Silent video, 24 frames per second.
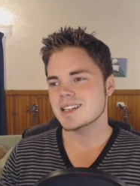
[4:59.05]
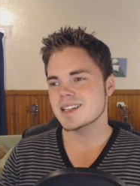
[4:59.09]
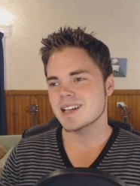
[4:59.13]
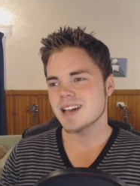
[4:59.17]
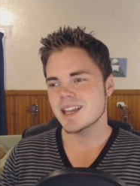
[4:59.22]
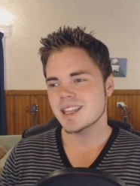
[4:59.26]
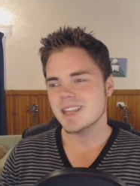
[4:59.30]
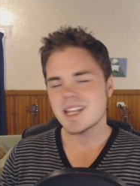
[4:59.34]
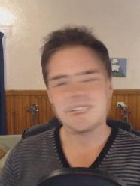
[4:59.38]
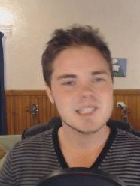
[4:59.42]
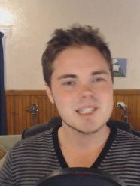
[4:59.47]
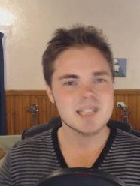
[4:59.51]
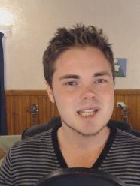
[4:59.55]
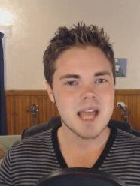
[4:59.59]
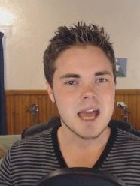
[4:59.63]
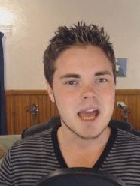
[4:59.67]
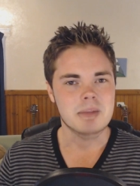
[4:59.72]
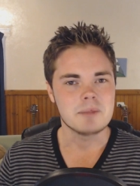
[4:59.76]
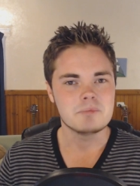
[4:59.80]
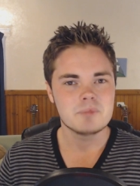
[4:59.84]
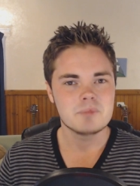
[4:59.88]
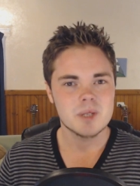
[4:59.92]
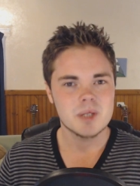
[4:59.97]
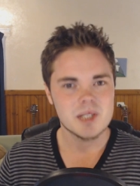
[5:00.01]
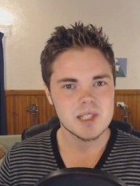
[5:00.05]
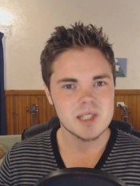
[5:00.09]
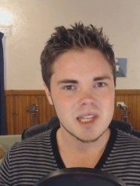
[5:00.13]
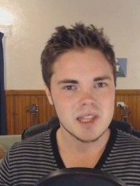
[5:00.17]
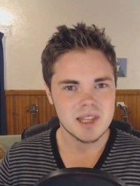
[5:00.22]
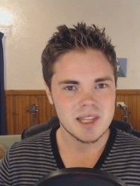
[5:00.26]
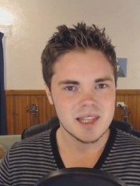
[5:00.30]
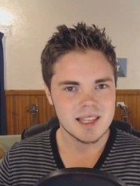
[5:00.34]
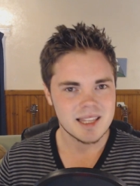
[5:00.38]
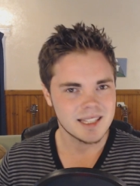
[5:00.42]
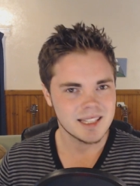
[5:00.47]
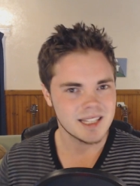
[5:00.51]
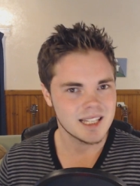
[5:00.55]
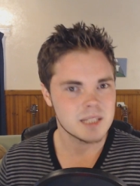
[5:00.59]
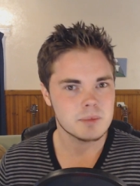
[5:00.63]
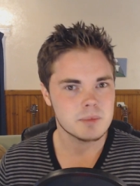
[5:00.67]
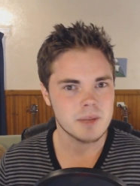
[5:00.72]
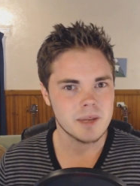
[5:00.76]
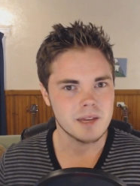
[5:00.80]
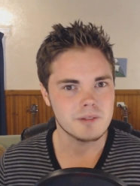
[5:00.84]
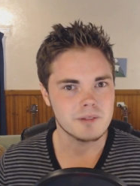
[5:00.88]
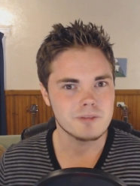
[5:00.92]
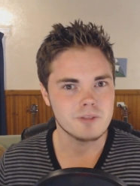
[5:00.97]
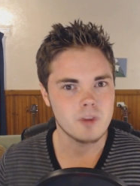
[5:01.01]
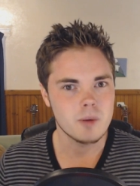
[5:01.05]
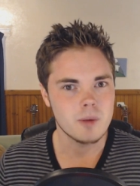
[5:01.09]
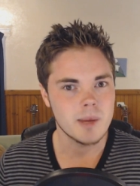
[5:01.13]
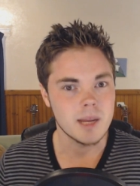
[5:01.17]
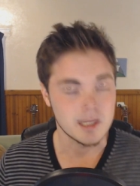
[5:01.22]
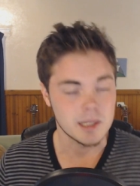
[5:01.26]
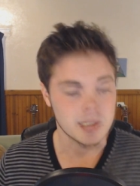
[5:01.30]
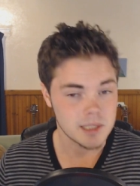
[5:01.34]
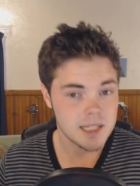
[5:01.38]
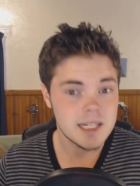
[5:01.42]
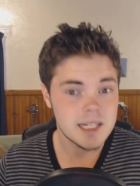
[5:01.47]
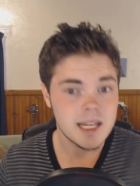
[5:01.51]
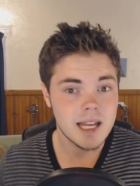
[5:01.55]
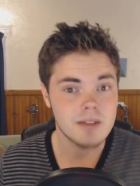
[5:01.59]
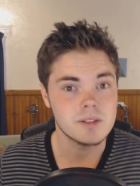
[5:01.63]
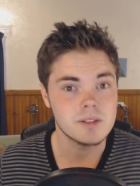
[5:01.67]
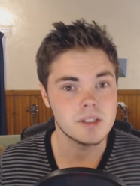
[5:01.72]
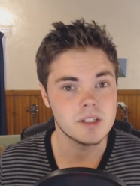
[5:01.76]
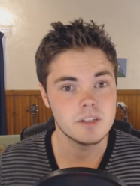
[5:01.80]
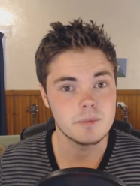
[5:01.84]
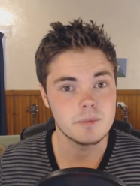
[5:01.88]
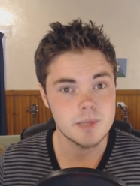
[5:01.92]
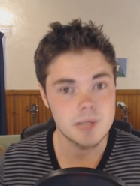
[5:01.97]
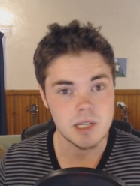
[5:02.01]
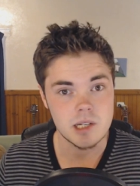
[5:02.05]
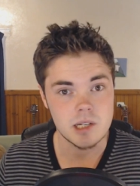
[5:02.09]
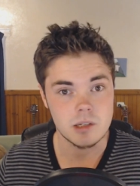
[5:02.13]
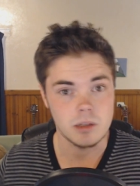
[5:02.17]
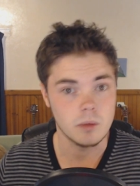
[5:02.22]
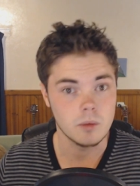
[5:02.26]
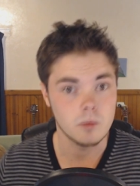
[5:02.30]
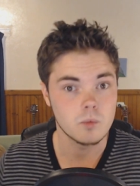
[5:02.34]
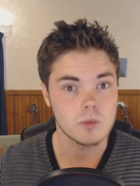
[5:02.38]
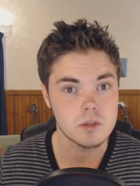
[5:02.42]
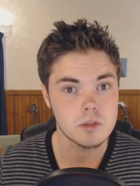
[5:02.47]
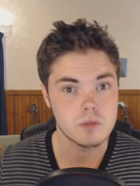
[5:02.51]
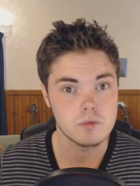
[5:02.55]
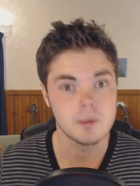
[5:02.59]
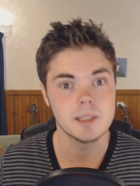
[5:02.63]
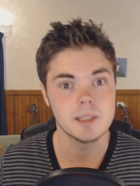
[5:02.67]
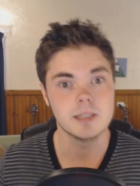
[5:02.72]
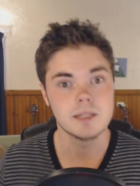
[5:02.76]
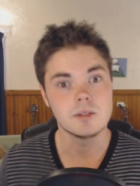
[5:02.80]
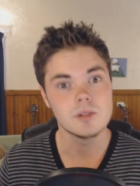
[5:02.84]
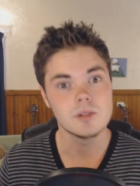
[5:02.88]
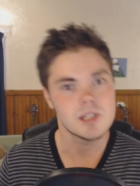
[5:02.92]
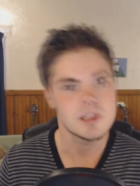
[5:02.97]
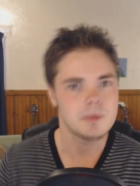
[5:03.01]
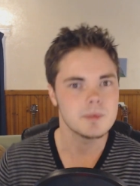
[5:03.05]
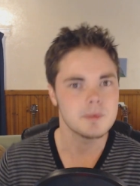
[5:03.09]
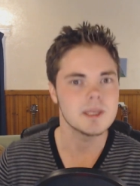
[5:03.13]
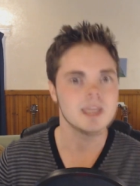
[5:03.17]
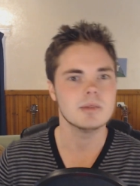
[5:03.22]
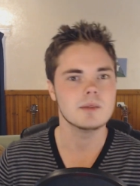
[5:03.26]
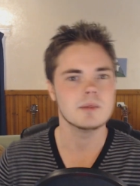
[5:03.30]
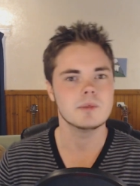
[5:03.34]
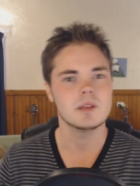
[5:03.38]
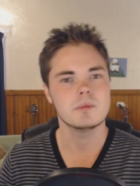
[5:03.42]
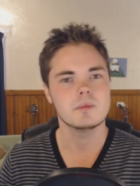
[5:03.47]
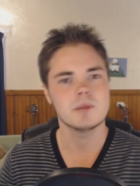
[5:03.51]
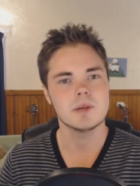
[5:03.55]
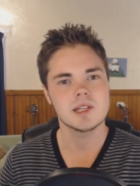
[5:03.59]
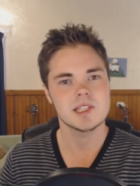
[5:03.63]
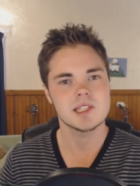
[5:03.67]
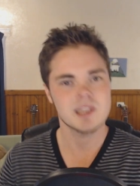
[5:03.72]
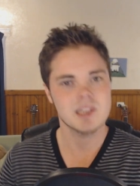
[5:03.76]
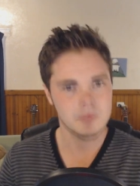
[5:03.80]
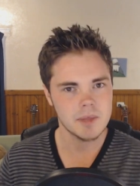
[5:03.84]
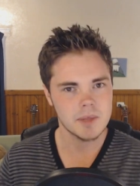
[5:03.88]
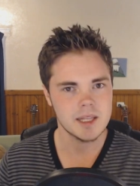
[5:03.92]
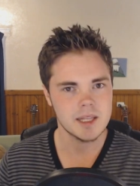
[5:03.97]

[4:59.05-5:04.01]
And uh, that's sad, because I think the Let's Play format did have a lot of potential and was really good to begin with, but it's